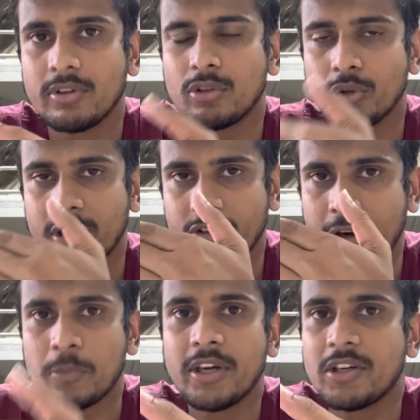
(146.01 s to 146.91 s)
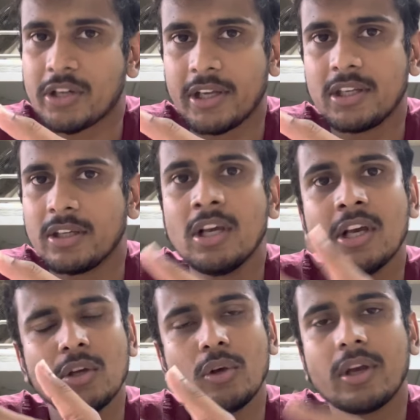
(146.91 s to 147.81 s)
during your MD training,
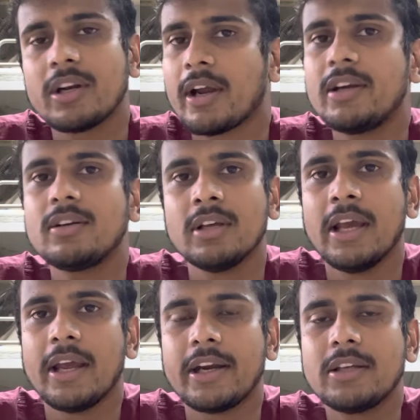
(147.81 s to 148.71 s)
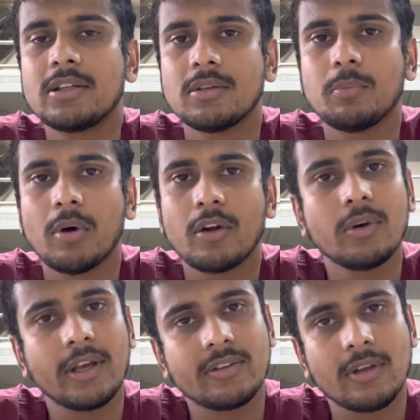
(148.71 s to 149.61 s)
you can write EDIC Part
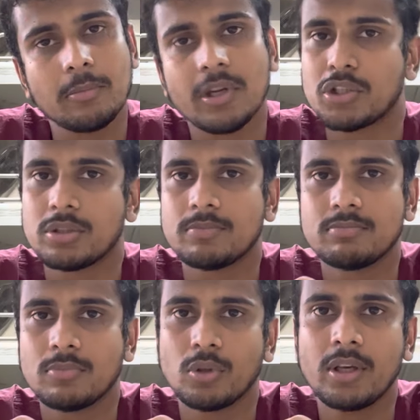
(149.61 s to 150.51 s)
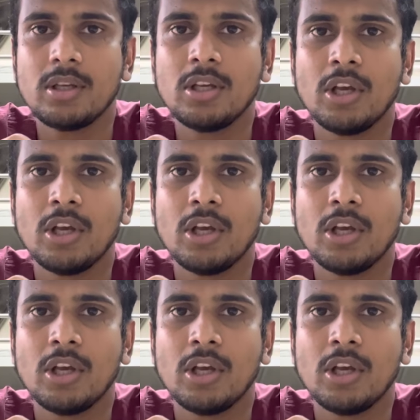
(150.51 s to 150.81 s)
1 examination, okay.